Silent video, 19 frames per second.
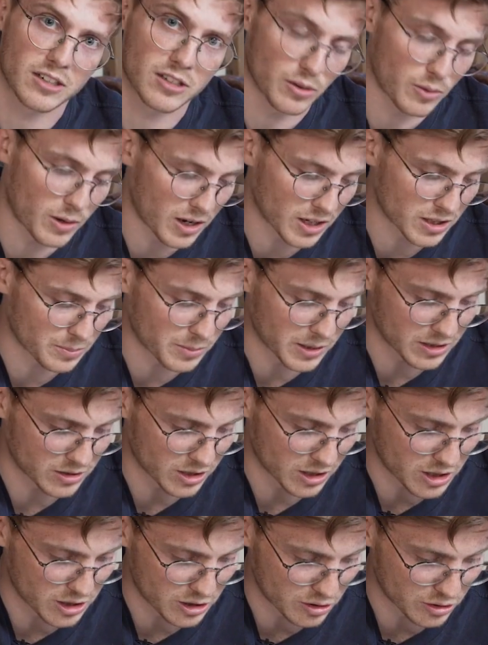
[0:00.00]
to us, but it's a
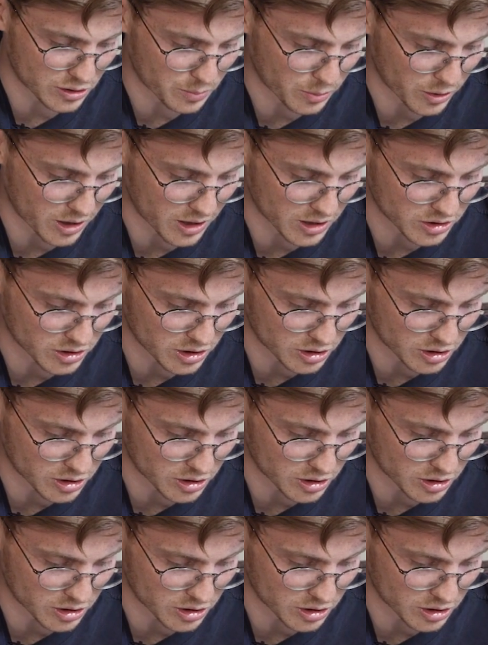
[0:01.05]
huge branch to